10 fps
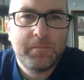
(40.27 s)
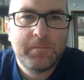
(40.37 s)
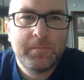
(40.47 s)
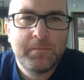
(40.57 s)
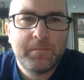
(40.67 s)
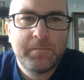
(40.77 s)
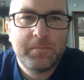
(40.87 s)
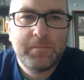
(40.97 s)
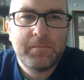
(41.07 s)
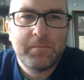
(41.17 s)

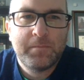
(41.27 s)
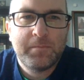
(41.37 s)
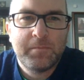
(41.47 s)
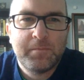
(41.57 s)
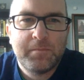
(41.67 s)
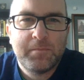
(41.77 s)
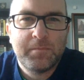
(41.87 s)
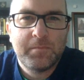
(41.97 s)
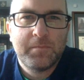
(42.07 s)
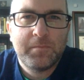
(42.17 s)

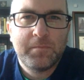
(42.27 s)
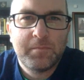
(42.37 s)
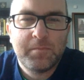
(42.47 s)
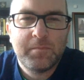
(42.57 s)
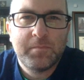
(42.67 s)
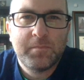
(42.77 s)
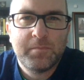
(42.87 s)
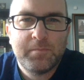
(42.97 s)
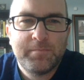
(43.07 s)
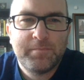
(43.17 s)

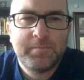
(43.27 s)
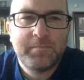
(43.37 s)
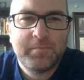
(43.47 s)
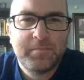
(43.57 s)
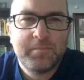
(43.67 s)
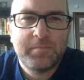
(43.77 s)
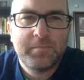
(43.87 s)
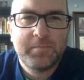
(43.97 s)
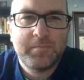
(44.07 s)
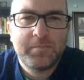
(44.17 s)

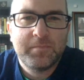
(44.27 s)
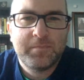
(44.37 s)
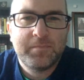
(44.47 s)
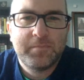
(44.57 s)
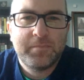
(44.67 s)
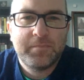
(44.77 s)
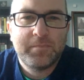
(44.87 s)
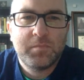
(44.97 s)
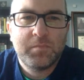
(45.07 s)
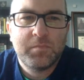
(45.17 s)

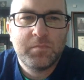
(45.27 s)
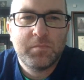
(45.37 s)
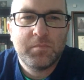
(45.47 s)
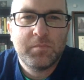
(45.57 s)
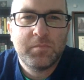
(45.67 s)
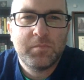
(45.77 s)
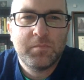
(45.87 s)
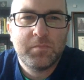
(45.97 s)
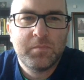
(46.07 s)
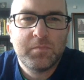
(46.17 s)

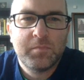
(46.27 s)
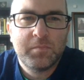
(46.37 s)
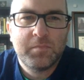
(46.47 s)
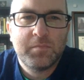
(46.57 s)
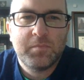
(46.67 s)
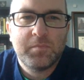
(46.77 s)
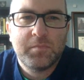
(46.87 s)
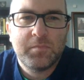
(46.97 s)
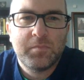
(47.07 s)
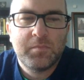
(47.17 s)

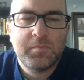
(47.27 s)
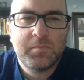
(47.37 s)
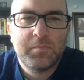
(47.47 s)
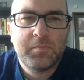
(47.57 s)
The person shown says nothing.